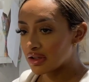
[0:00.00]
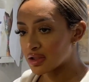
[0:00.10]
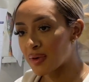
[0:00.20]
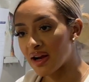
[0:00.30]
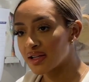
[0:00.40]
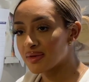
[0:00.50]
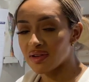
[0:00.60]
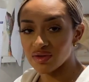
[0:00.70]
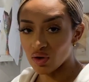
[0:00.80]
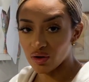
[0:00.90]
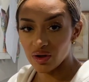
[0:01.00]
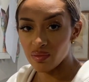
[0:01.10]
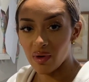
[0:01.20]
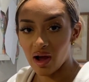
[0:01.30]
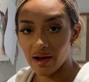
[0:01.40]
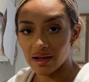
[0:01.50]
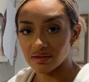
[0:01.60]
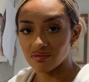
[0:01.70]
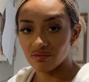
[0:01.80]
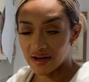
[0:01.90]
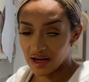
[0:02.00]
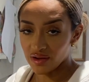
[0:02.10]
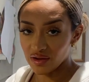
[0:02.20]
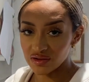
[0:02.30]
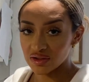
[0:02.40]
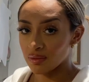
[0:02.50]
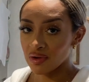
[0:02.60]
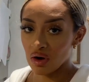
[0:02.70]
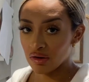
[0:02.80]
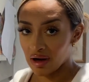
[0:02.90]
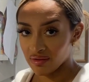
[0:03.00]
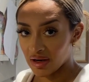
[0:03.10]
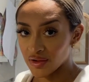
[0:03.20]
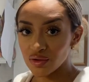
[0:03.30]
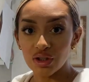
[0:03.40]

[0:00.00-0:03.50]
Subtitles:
apparently you meant to have stock cube, but I ran out of those, so we've got gravy granules.